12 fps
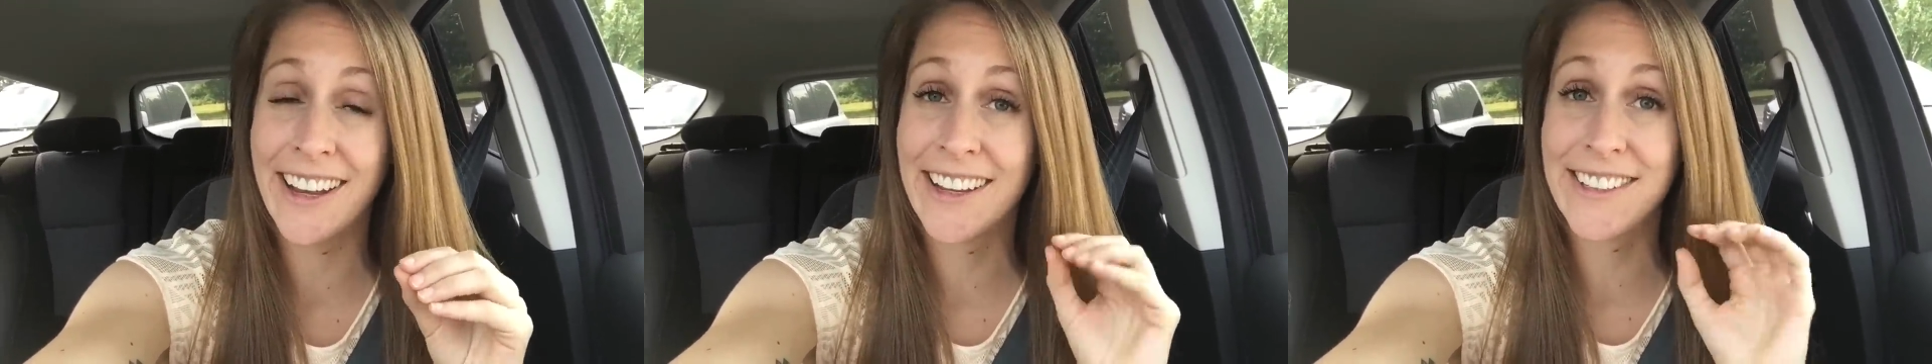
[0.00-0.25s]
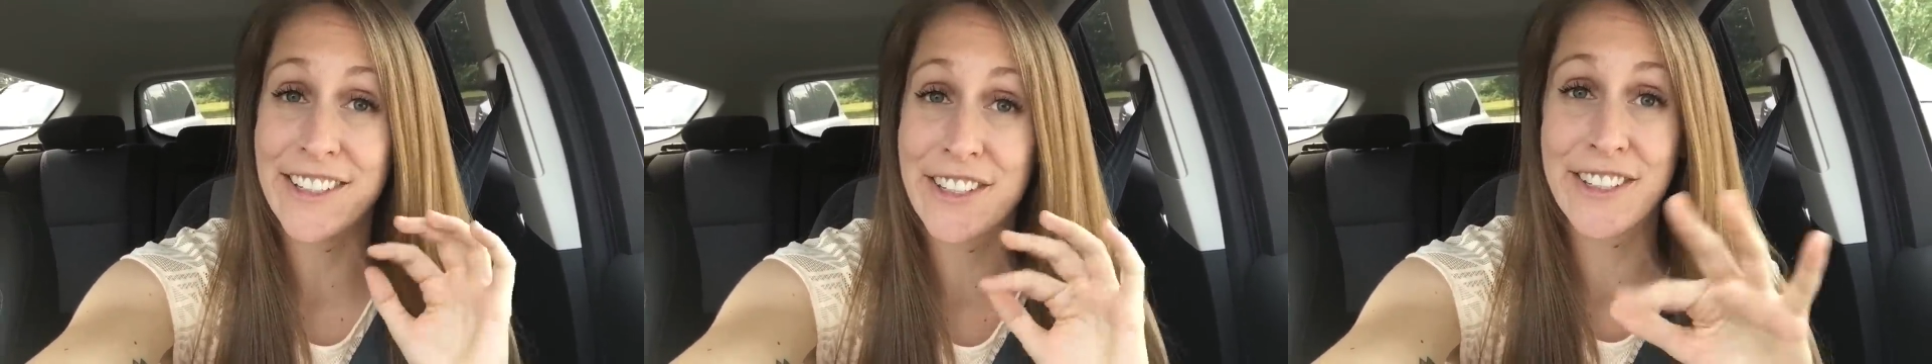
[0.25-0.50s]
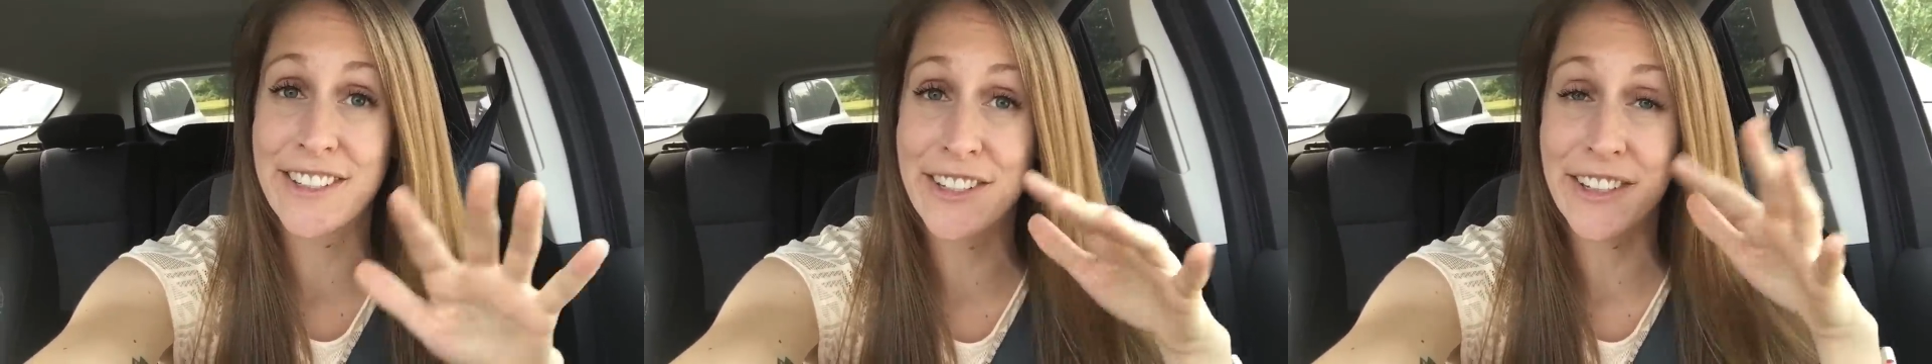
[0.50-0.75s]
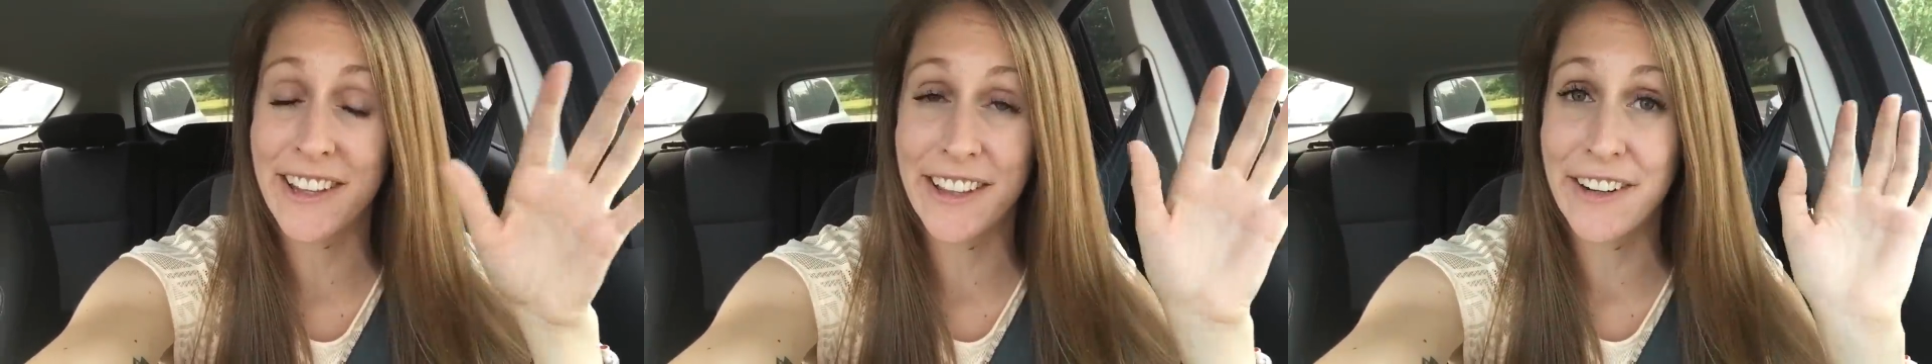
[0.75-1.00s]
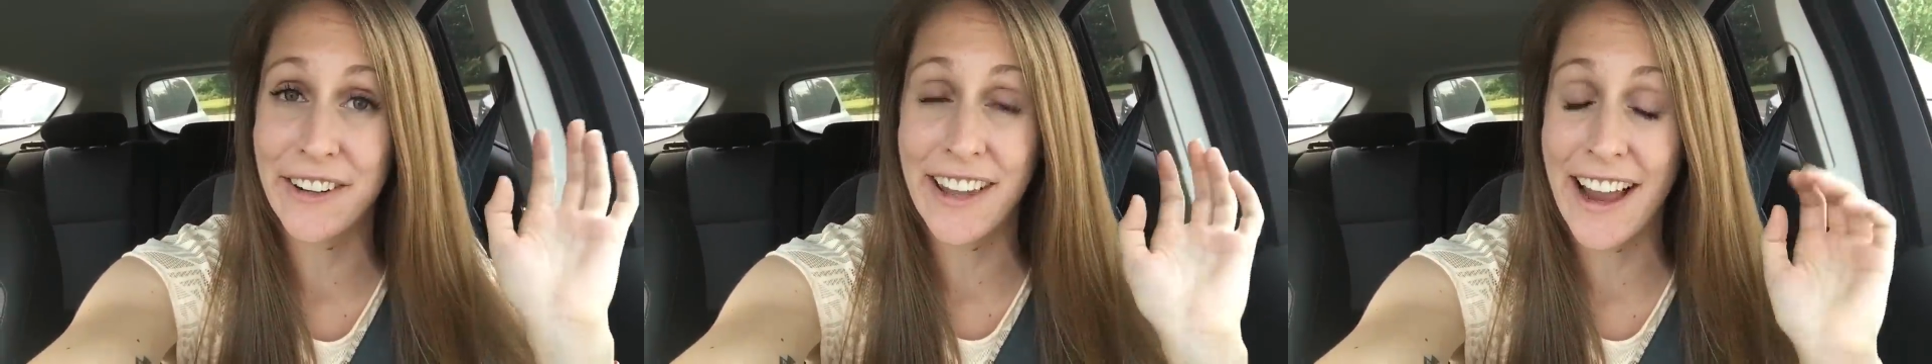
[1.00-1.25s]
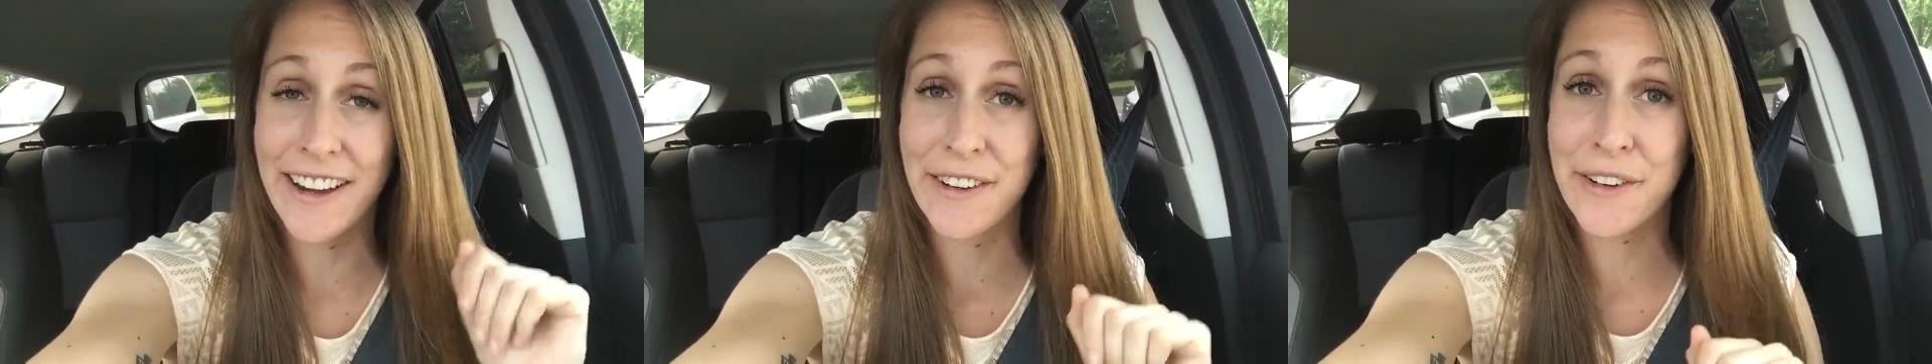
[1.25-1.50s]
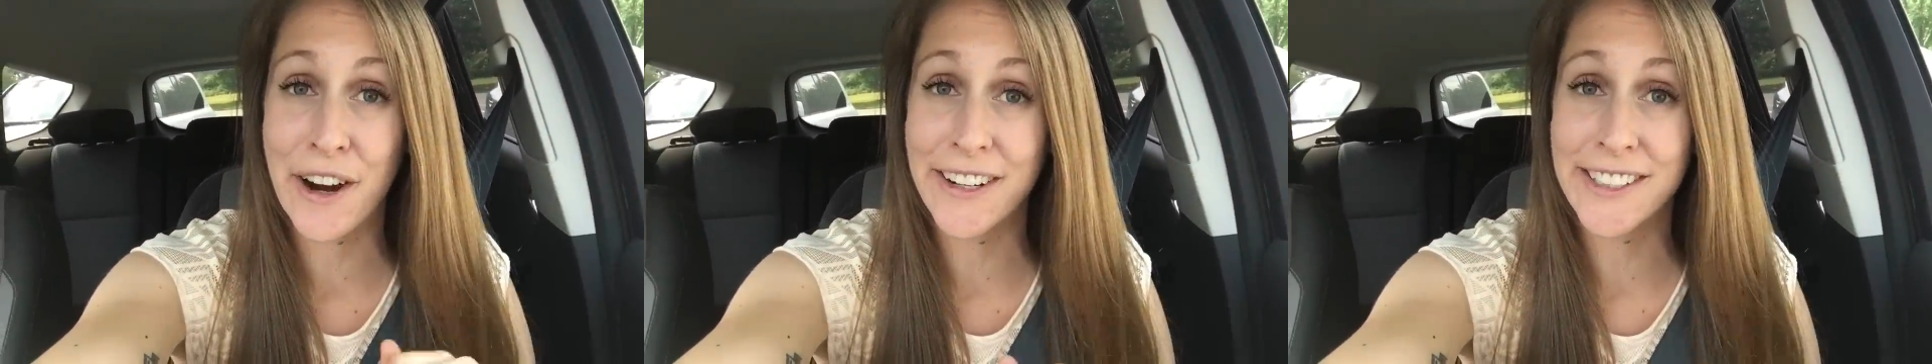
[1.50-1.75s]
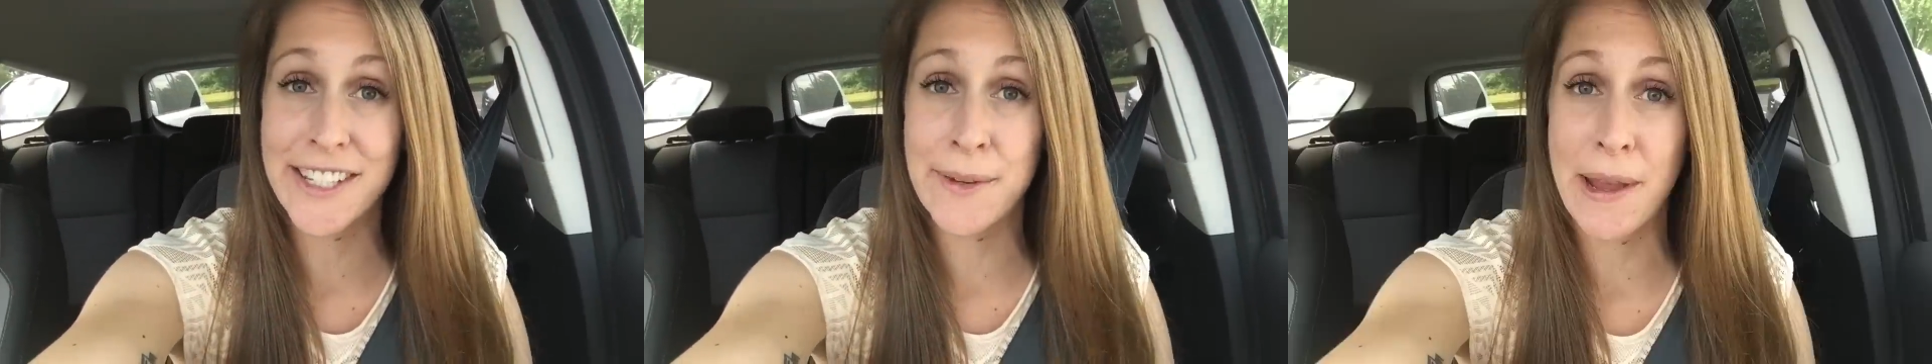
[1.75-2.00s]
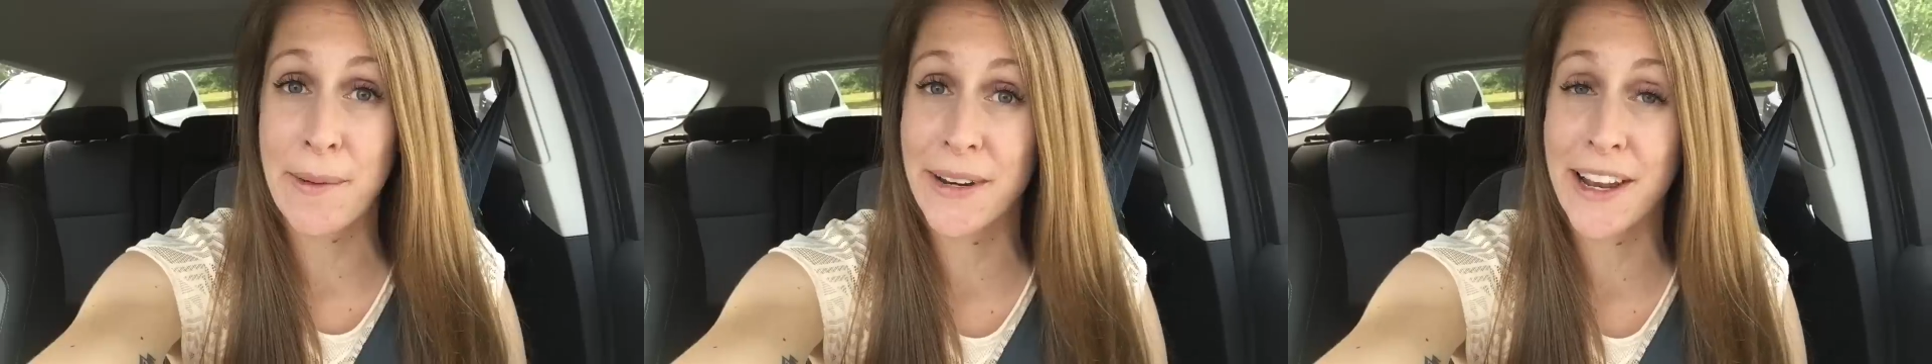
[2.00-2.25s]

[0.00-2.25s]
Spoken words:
into the little line of carts to be able